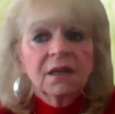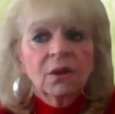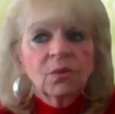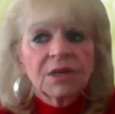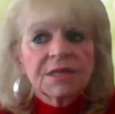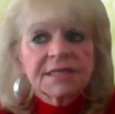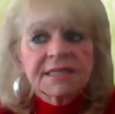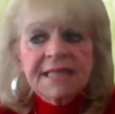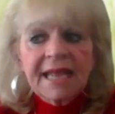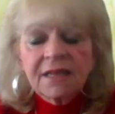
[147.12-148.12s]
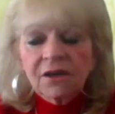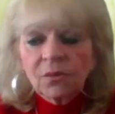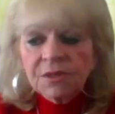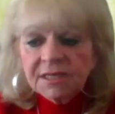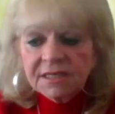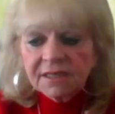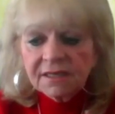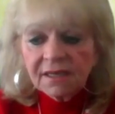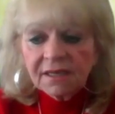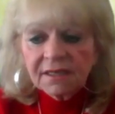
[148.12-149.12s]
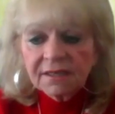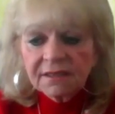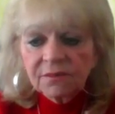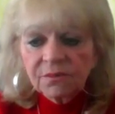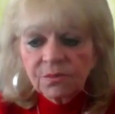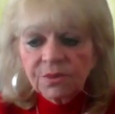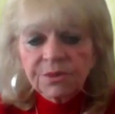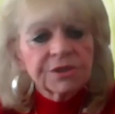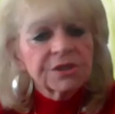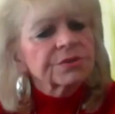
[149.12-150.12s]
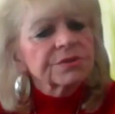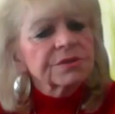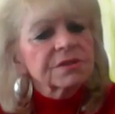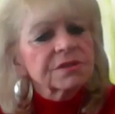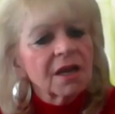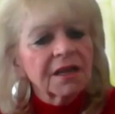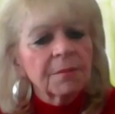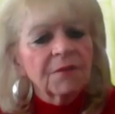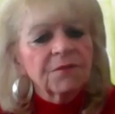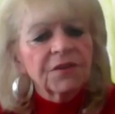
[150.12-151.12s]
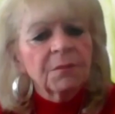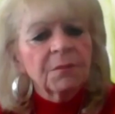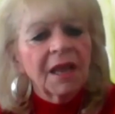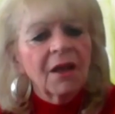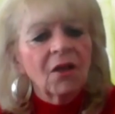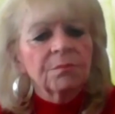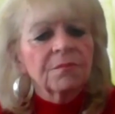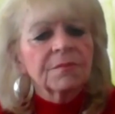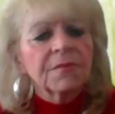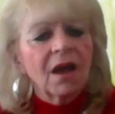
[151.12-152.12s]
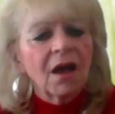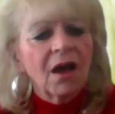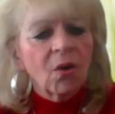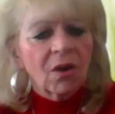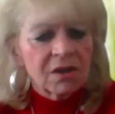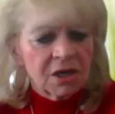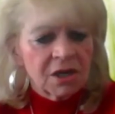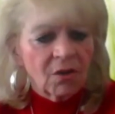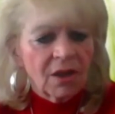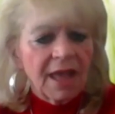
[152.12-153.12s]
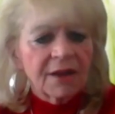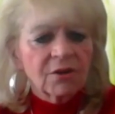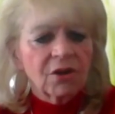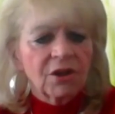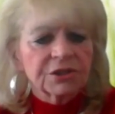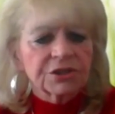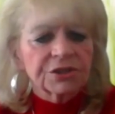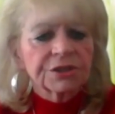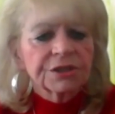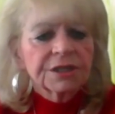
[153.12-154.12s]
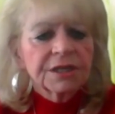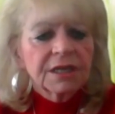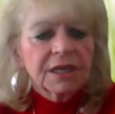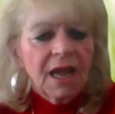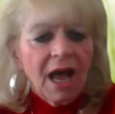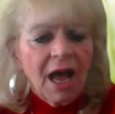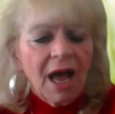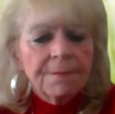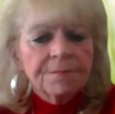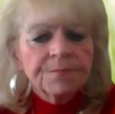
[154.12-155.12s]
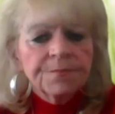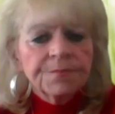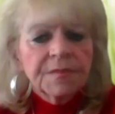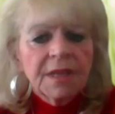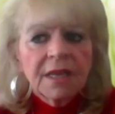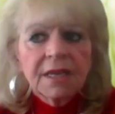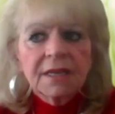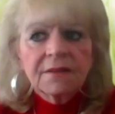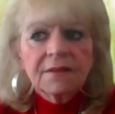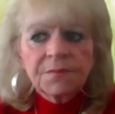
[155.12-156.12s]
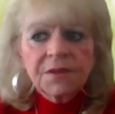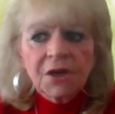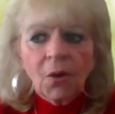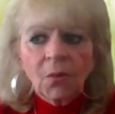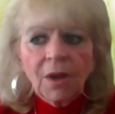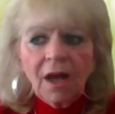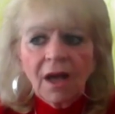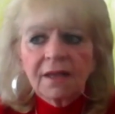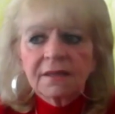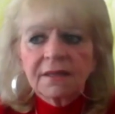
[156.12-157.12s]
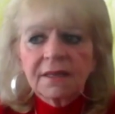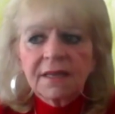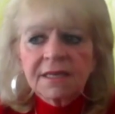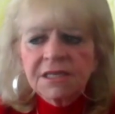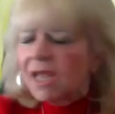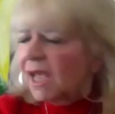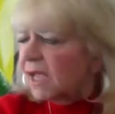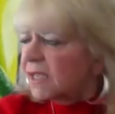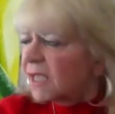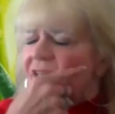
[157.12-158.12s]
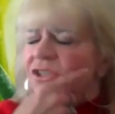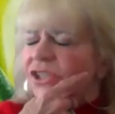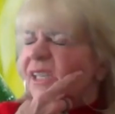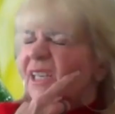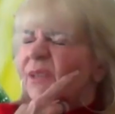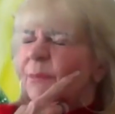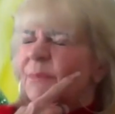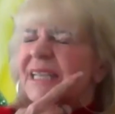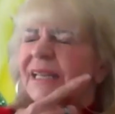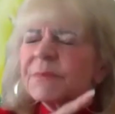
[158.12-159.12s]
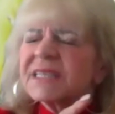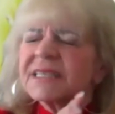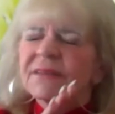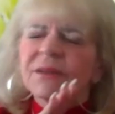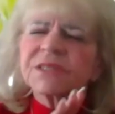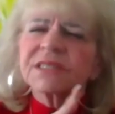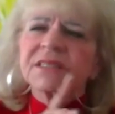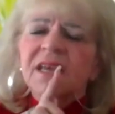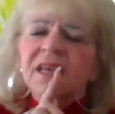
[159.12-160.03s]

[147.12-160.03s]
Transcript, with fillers: was is that there wasn't uh, where you're talking about female or you know agriculture um, you know, uh, in, uh, an indigenous, let me see, let me see, there was